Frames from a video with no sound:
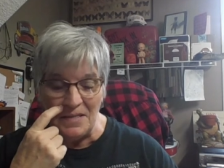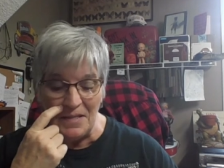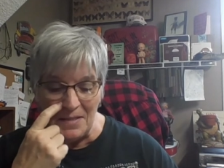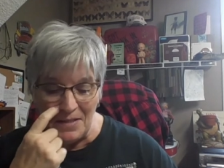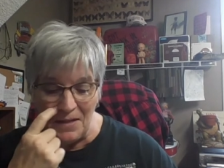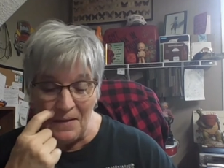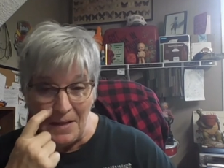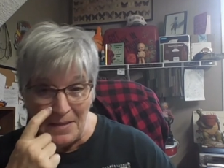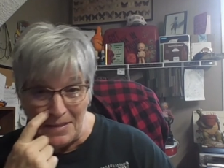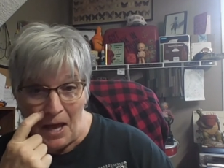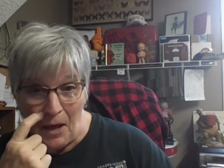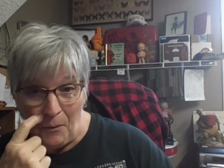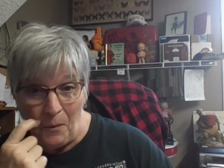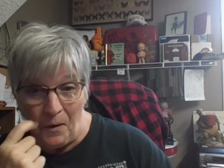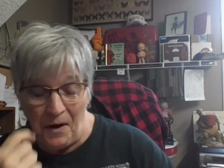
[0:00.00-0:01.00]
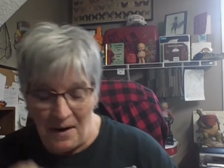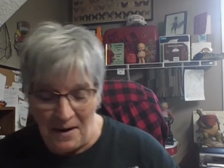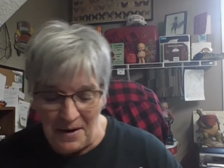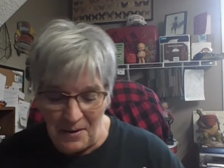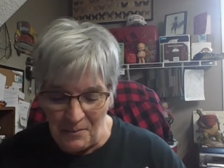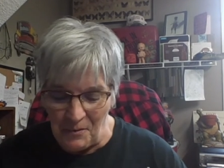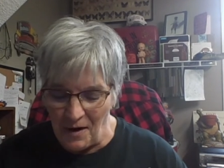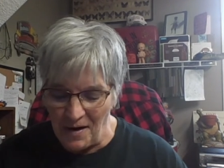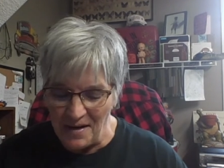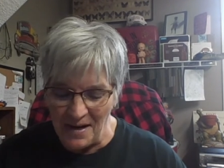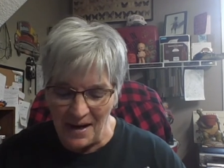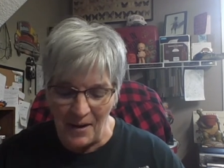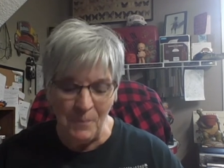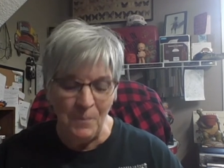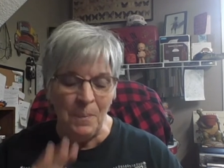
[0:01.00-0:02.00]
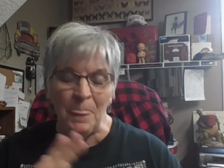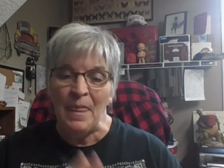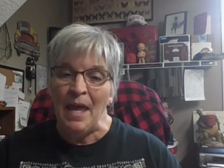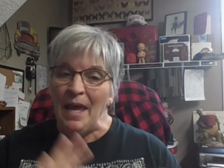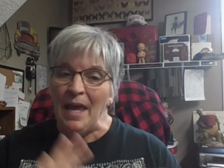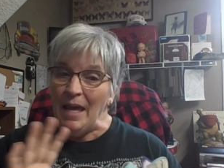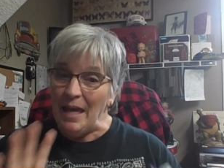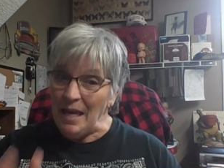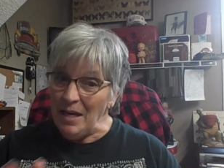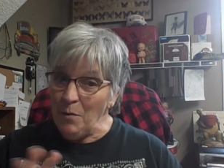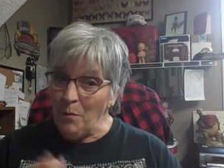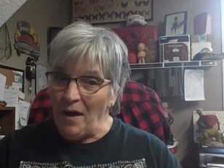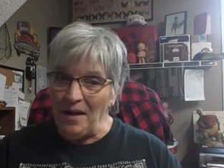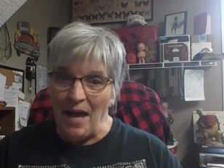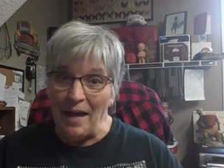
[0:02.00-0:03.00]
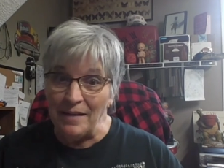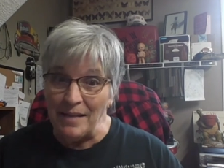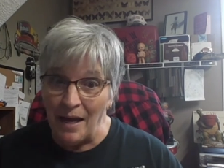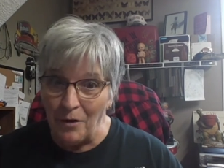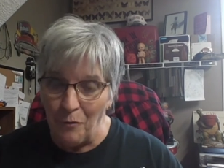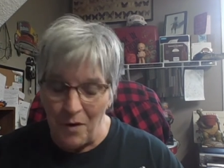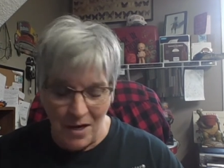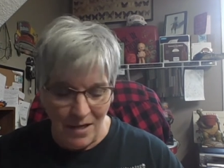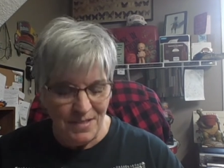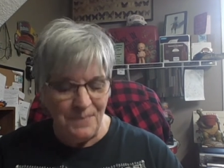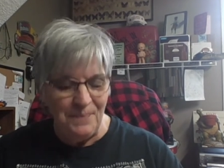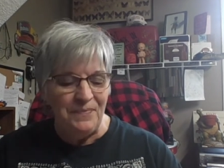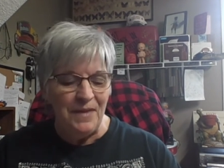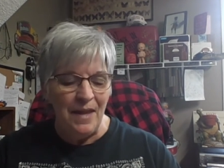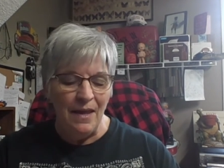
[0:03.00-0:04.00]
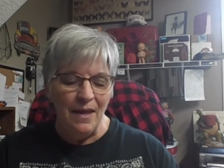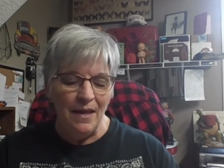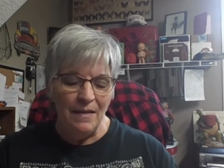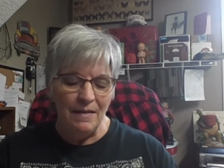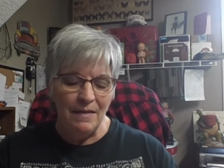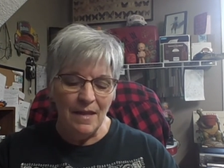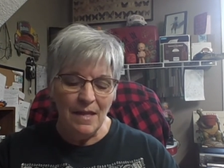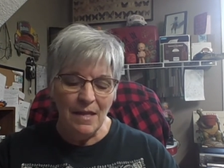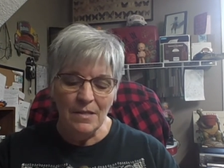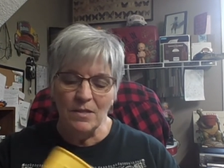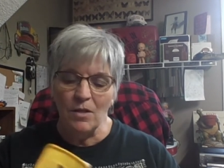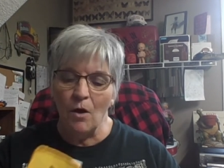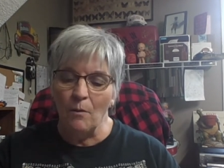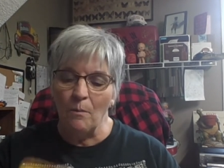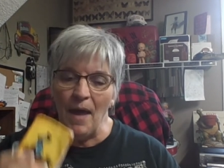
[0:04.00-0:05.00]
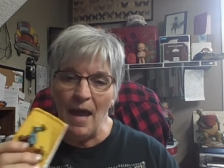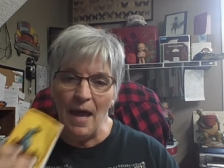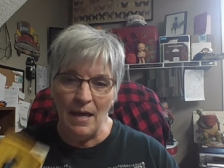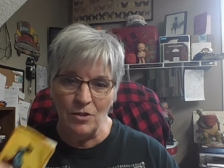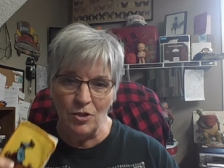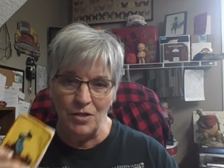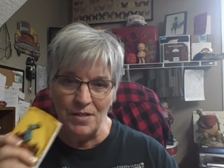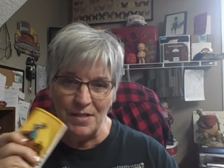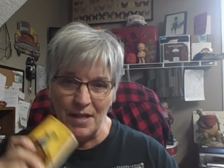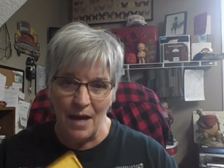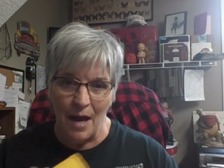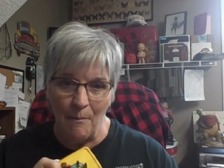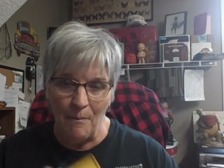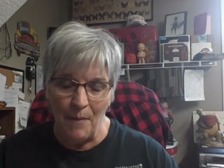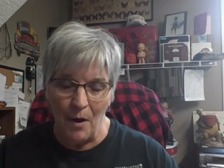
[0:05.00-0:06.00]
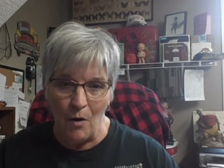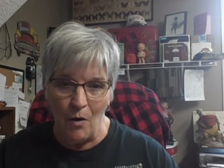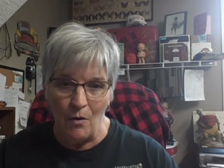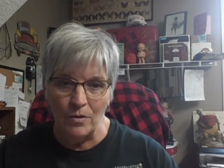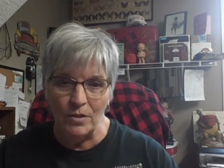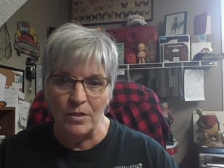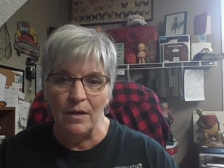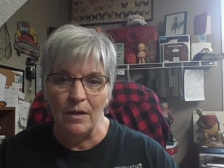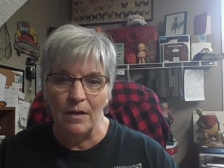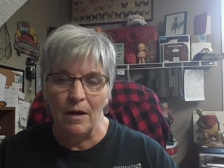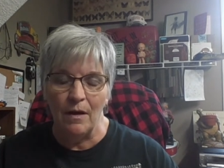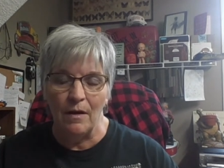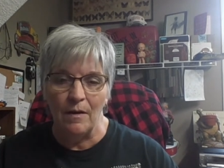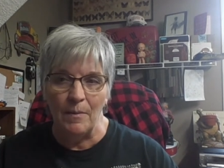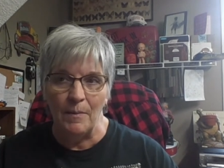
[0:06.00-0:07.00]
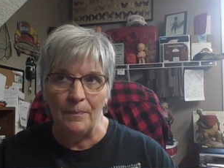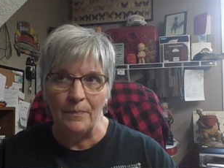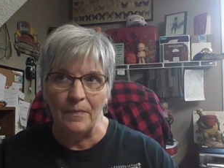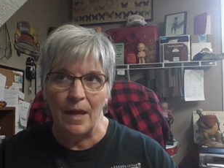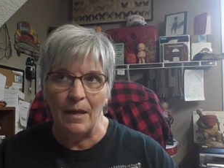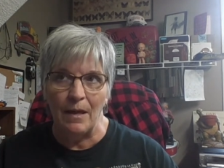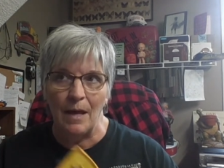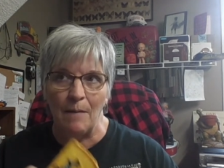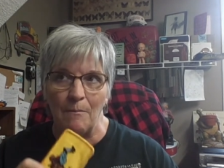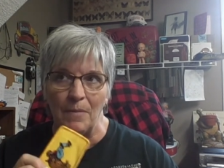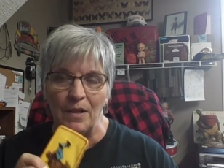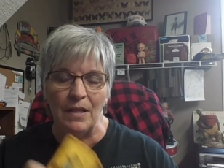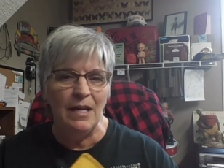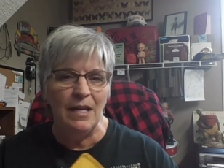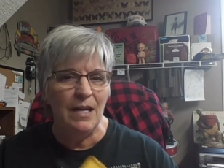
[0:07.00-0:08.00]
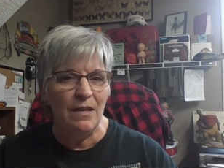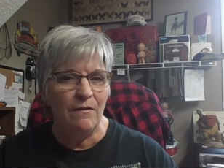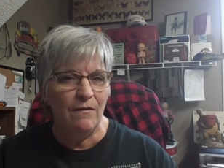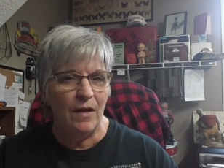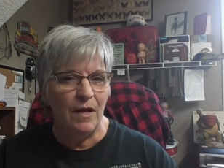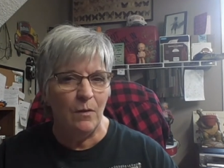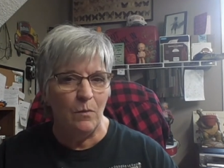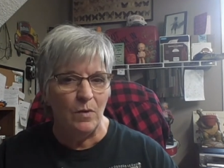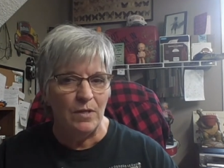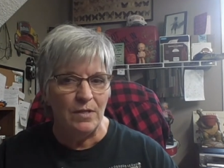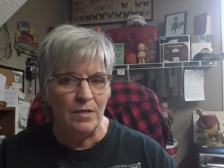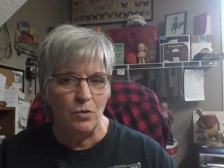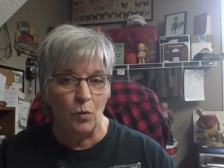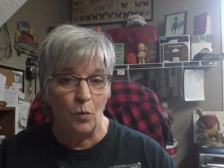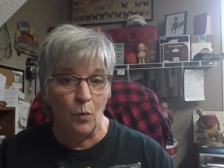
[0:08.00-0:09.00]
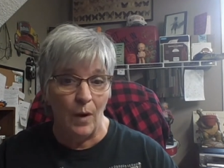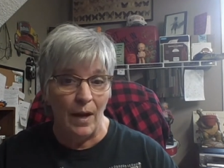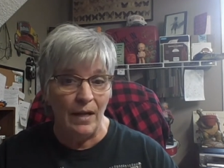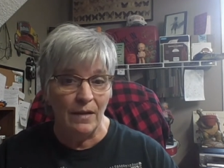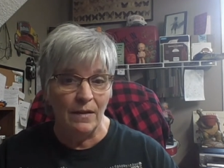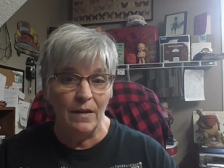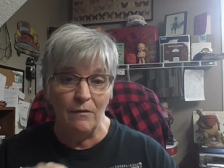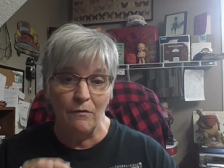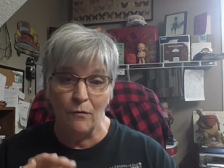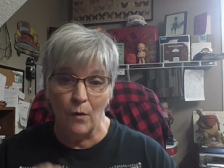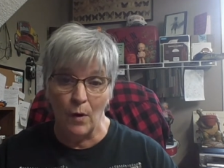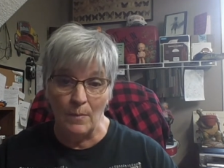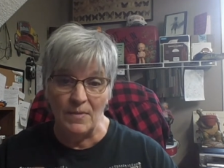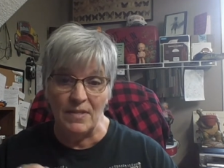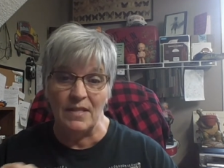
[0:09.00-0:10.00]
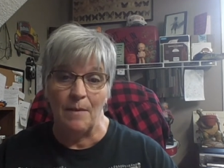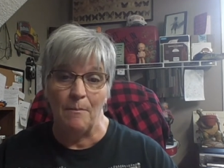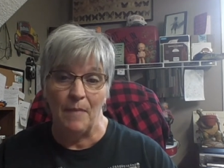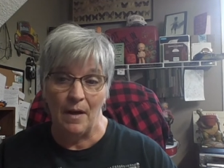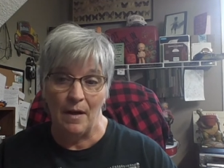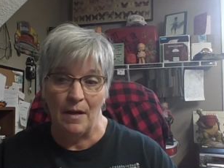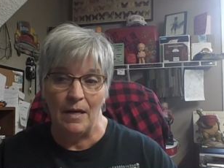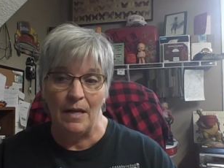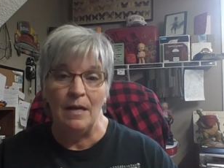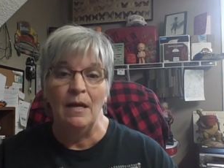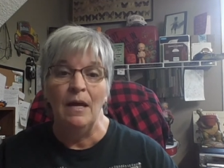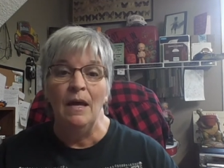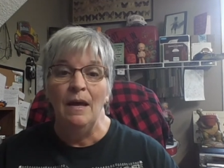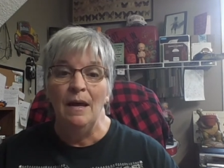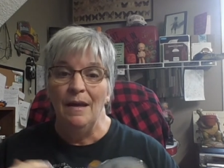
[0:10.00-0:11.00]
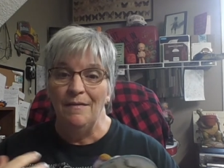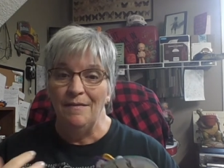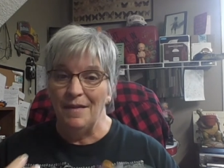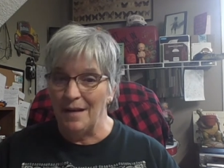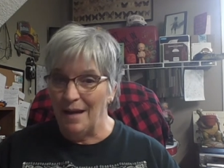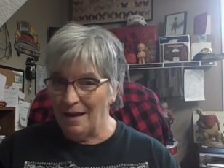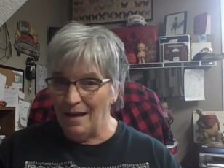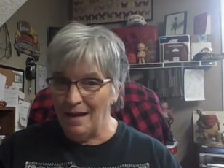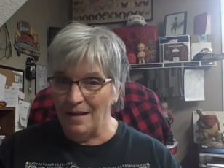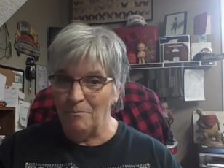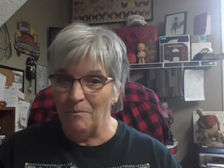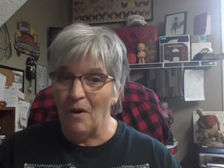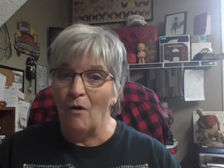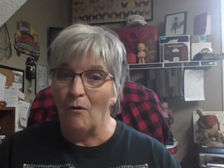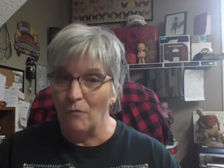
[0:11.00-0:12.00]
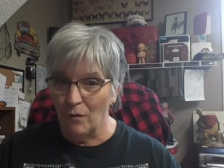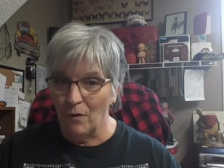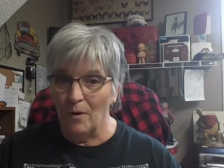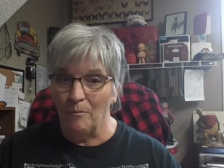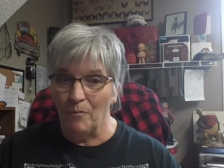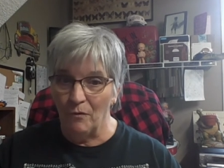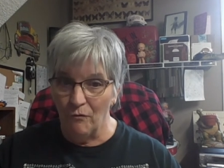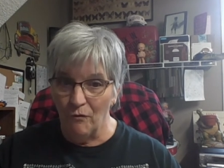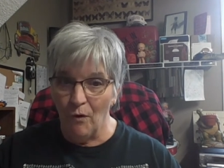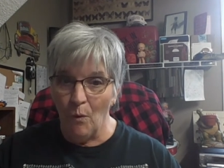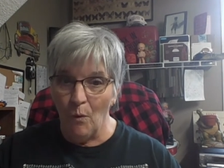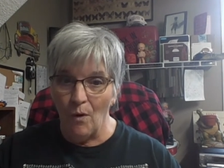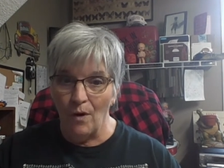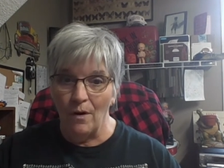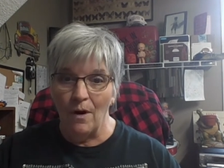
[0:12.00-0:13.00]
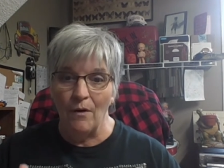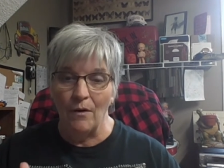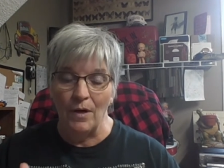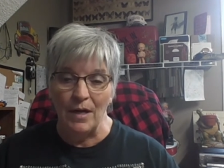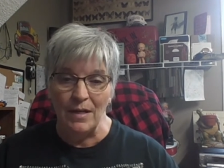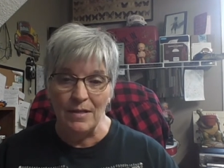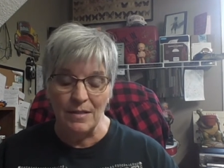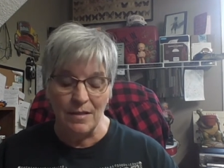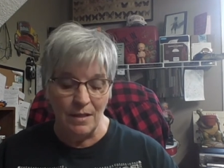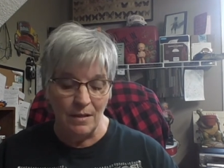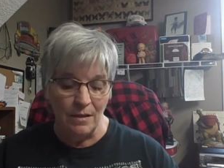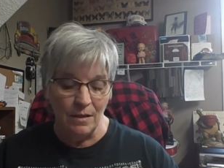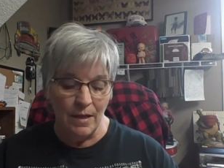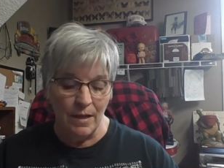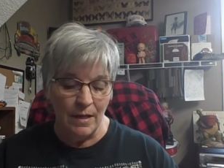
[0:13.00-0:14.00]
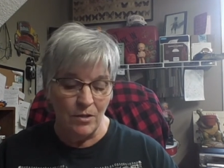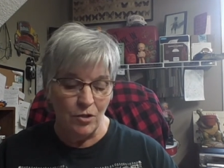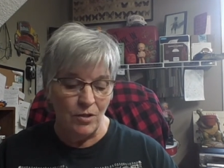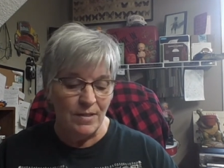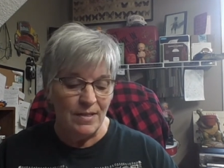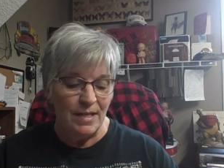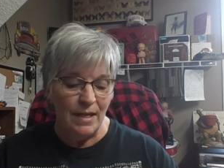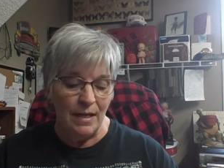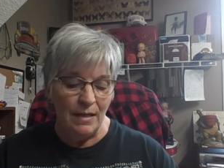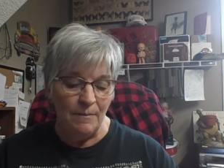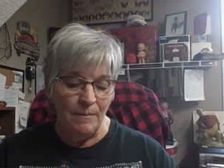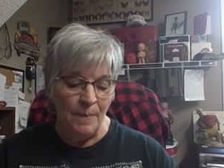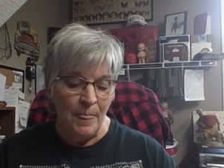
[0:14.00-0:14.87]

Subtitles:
and so that's kind of where I am right now. Anyway, I digress. These are patches that I bought. I believe it was directly from somebody that I had bought from before on Instant Collections. And